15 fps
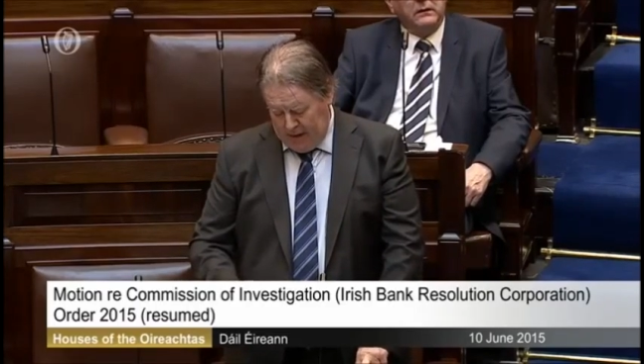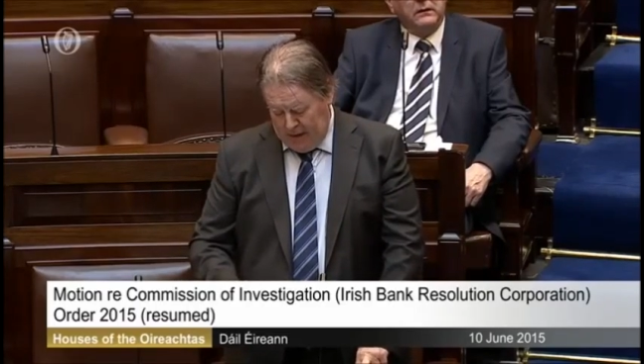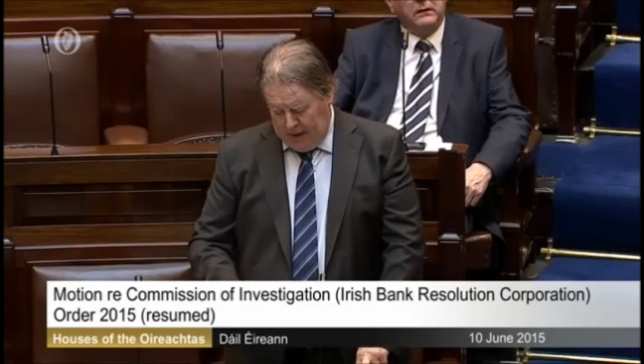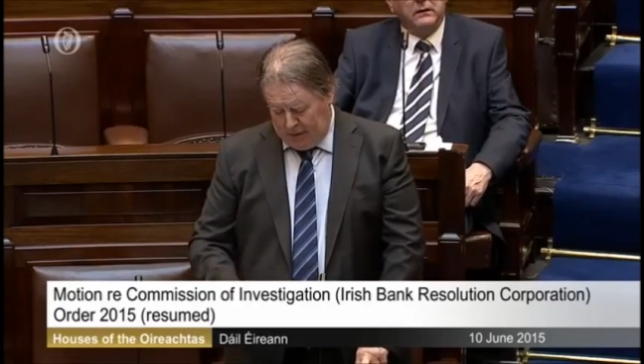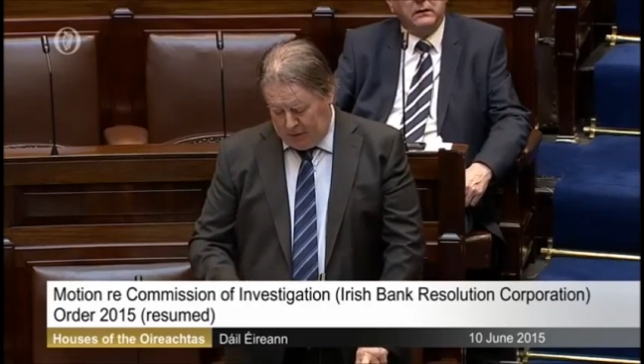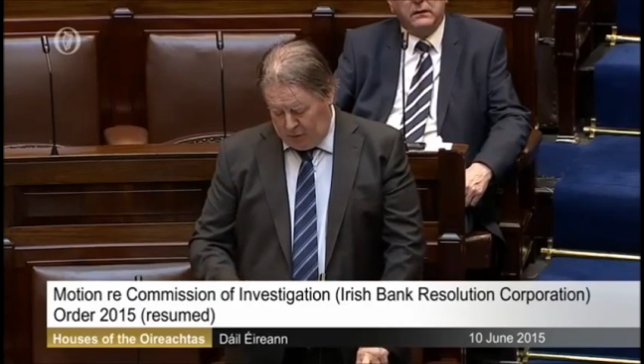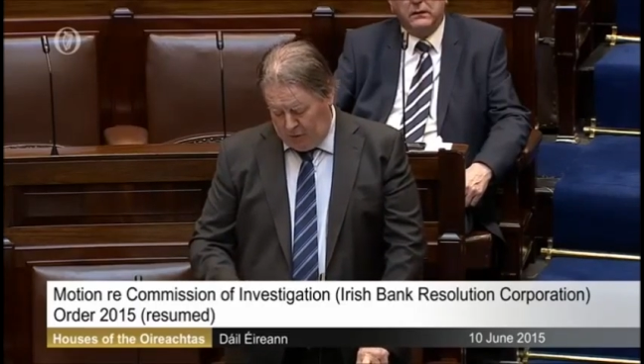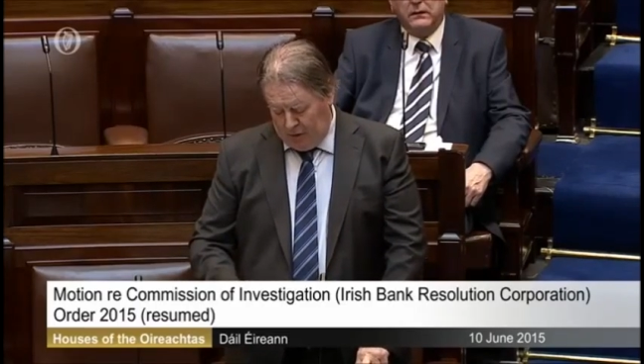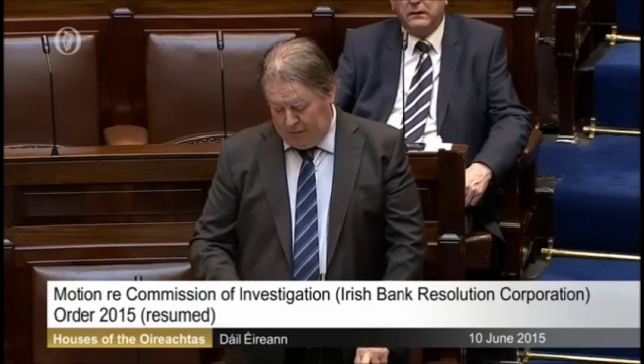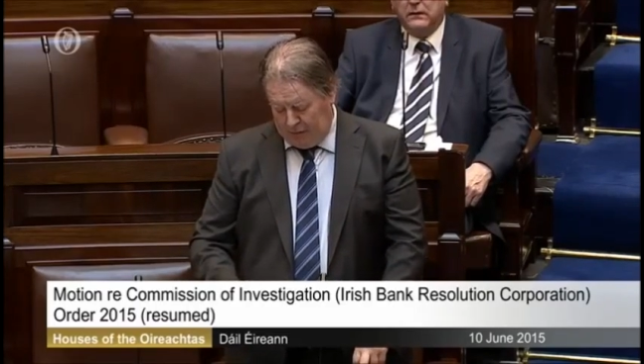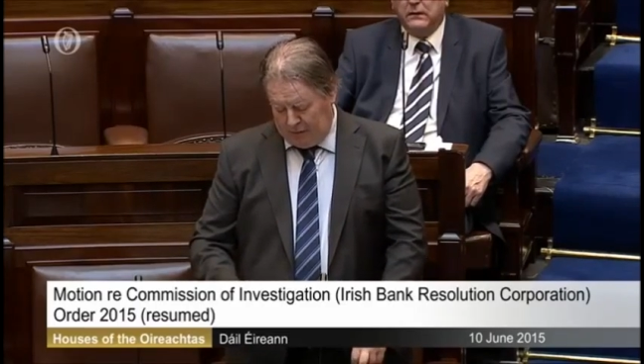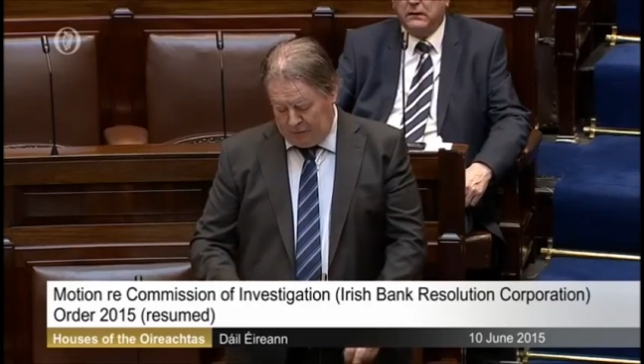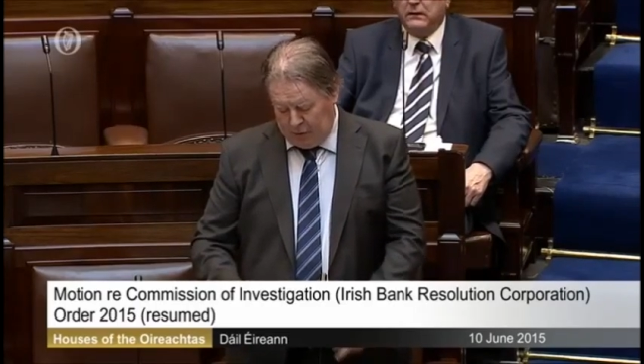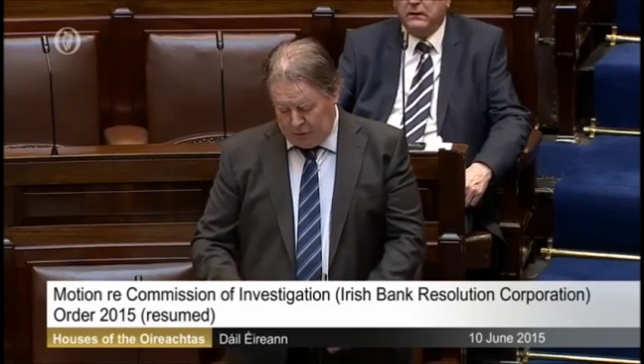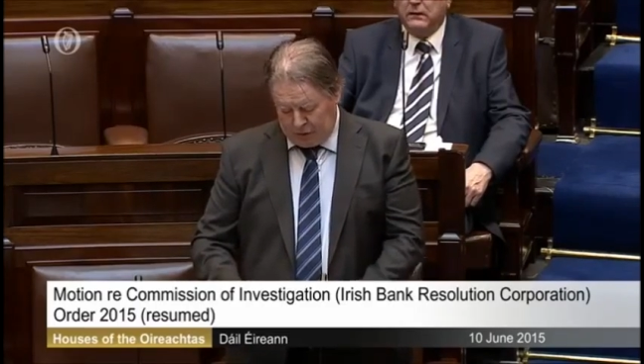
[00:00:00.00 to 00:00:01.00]
The arrival
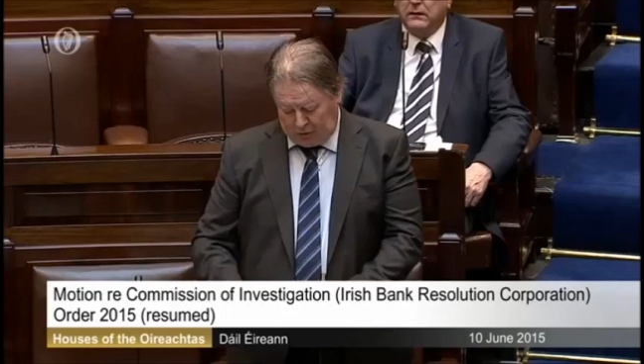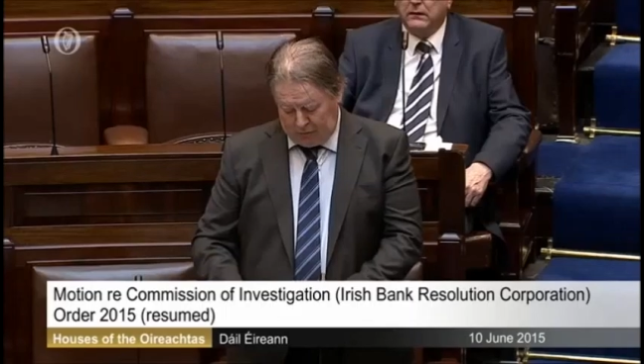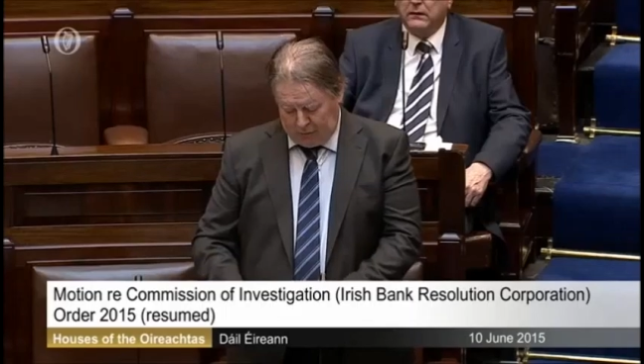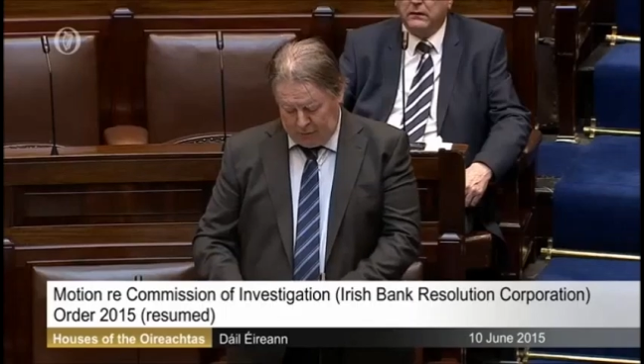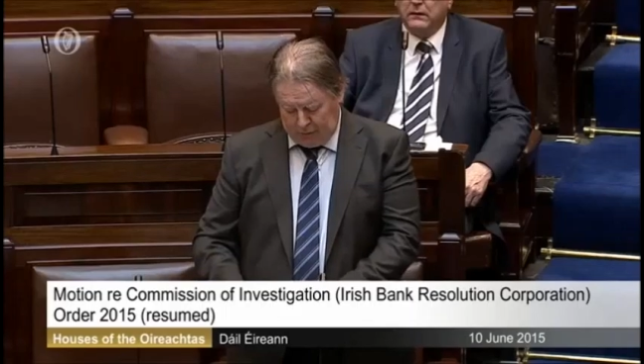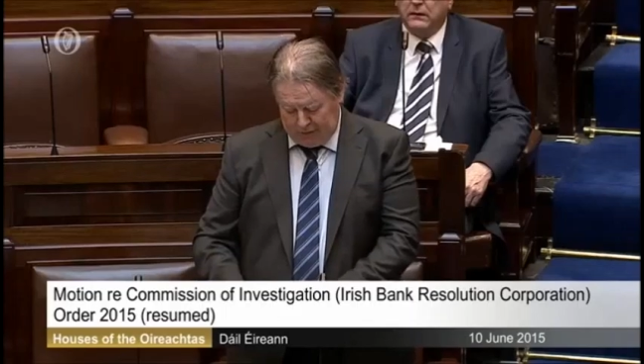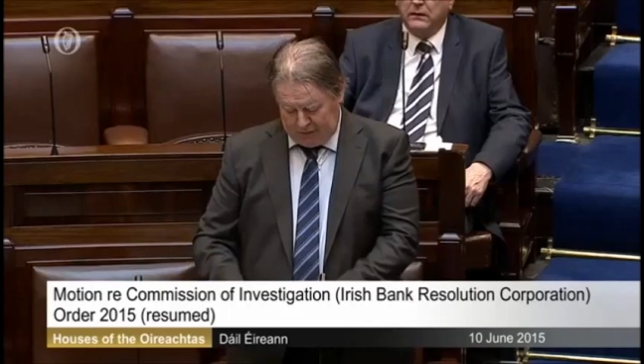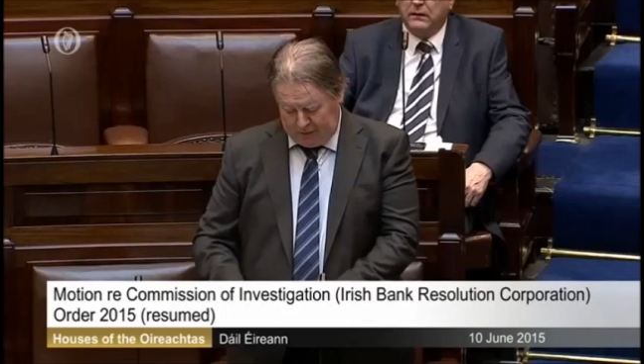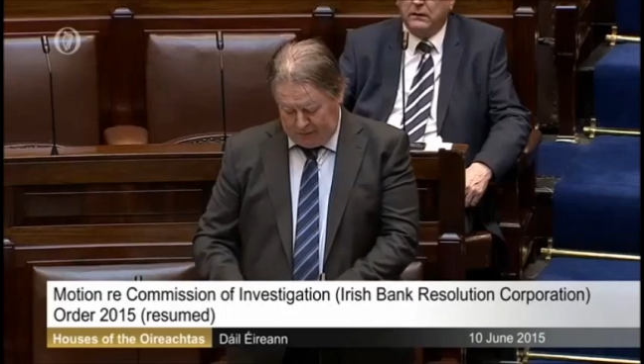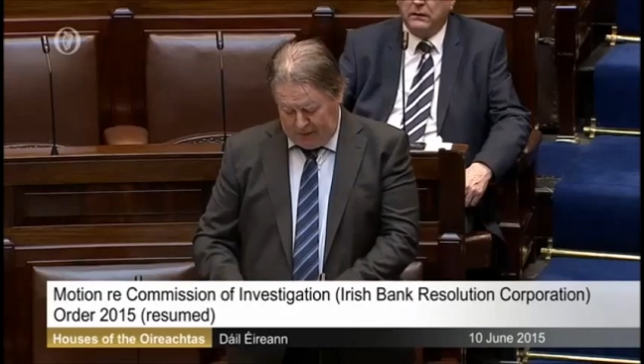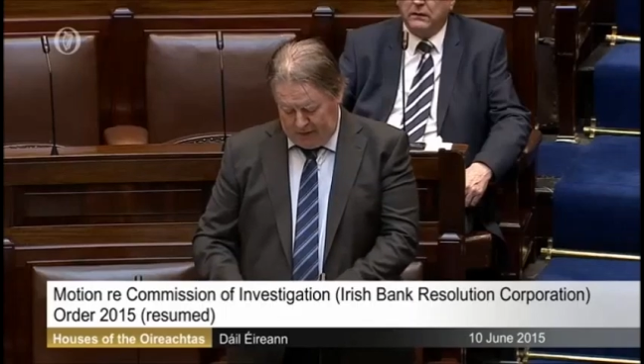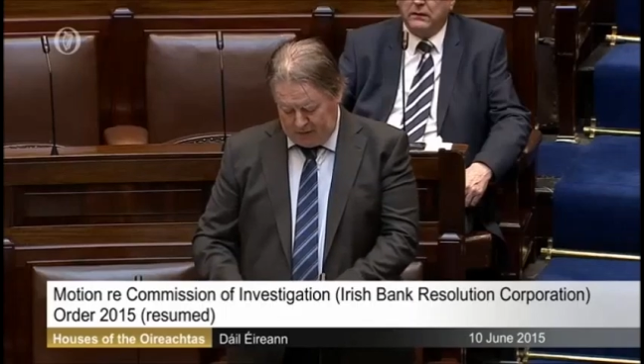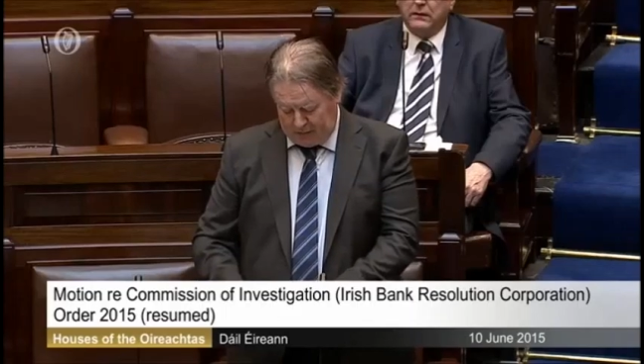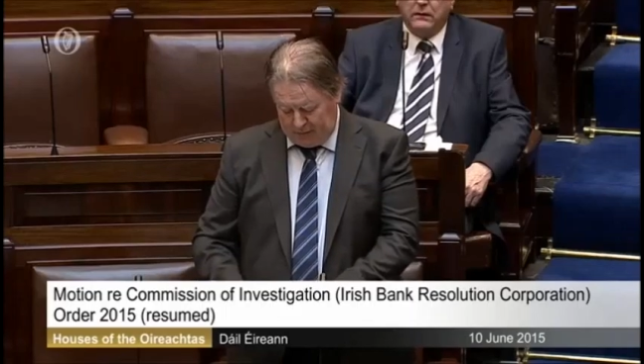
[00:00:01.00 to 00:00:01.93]
of vulture funds and various